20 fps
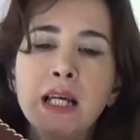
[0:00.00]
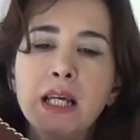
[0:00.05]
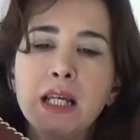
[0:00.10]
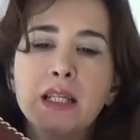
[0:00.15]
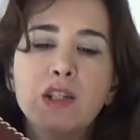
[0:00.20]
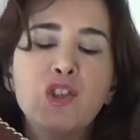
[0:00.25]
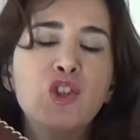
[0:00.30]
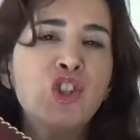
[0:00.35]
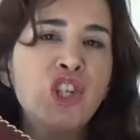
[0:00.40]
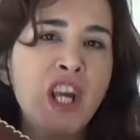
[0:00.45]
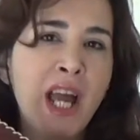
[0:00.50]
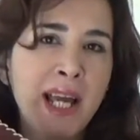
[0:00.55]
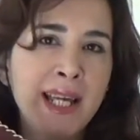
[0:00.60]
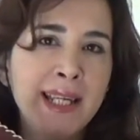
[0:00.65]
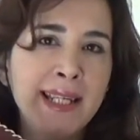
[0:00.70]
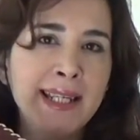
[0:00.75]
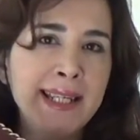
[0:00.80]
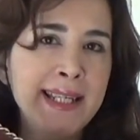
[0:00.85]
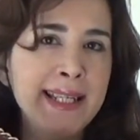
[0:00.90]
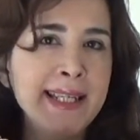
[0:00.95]

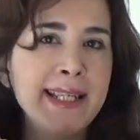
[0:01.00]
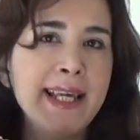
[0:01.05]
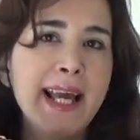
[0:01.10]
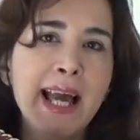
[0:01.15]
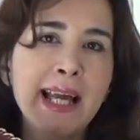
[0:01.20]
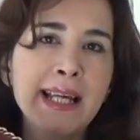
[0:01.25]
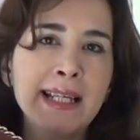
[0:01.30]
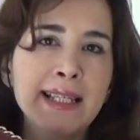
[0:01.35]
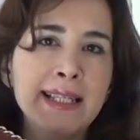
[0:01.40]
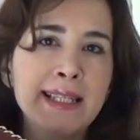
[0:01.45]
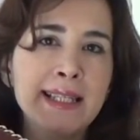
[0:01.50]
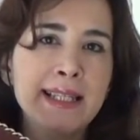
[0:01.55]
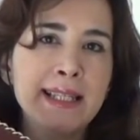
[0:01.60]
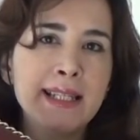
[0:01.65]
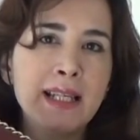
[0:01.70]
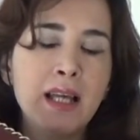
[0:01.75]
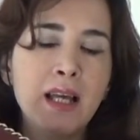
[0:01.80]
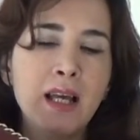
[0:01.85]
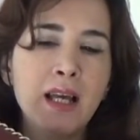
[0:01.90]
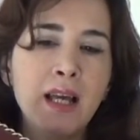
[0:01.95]
shiny and
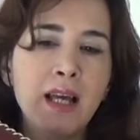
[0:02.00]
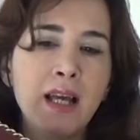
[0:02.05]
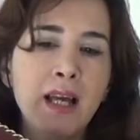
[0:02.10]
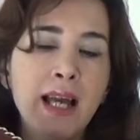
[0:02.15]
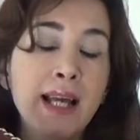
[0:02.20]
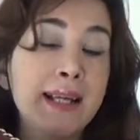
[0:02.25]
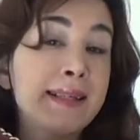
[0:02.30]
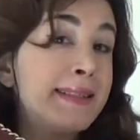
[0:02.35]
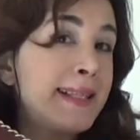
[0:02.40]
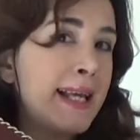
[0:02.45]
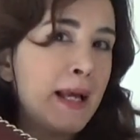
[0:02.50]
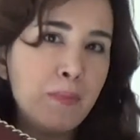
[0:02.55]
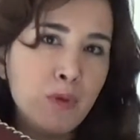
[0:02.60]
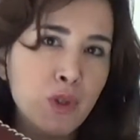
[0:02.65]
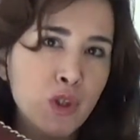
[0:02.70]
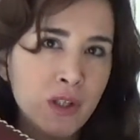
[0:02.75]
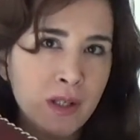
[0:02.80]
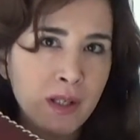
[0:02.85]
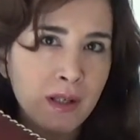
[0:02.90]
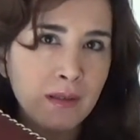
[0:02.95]

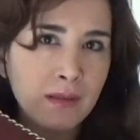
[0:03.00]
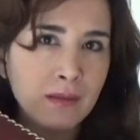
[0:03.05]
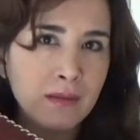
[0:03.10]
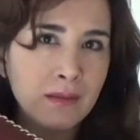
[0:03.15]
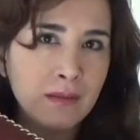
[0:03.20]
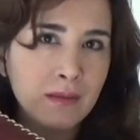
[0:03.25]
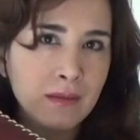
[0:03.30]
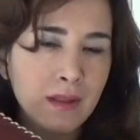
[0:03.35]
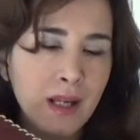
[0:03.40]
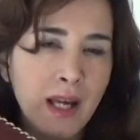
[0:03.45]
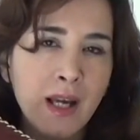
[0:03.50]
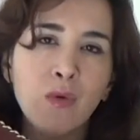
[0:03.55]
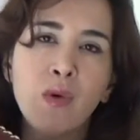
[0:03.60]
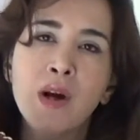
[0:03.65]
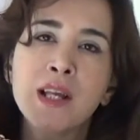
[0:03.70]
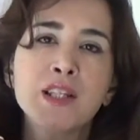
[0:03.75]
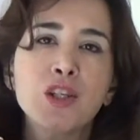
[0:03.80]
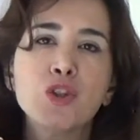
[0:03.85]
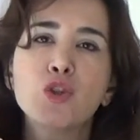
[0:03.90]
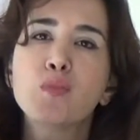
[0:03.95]
exceptional. I
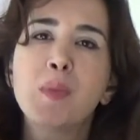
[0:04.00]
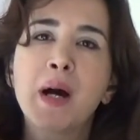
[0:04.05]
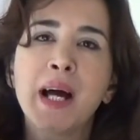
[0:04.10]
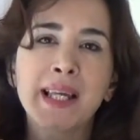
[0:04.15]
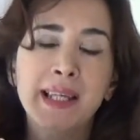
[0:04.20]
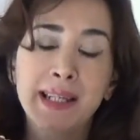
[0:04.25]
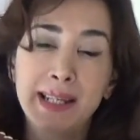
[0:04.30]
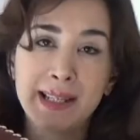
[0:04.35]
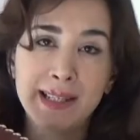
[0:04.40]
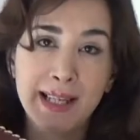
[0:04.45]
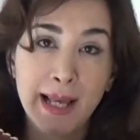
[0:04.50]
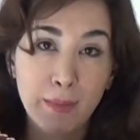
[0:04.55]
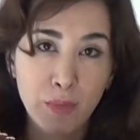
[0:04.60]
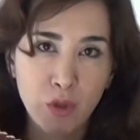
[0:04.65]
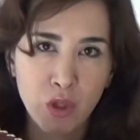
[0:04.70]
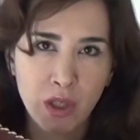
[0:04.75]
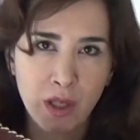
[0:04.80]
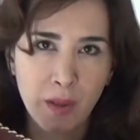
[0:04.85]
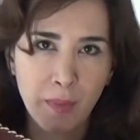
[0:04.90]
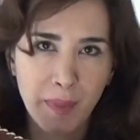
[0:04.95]
wanted to buy an
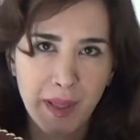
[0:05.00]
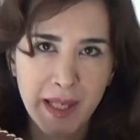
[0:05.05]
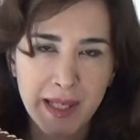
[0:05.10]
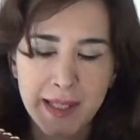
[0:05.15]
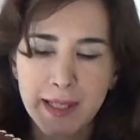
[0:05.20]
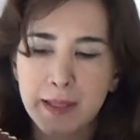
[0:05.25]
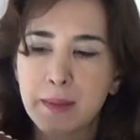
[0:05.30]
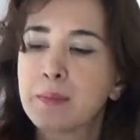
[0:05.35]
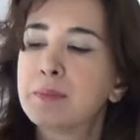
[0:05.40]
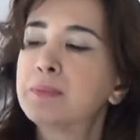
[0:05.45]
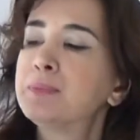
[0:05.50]
exceptional piece.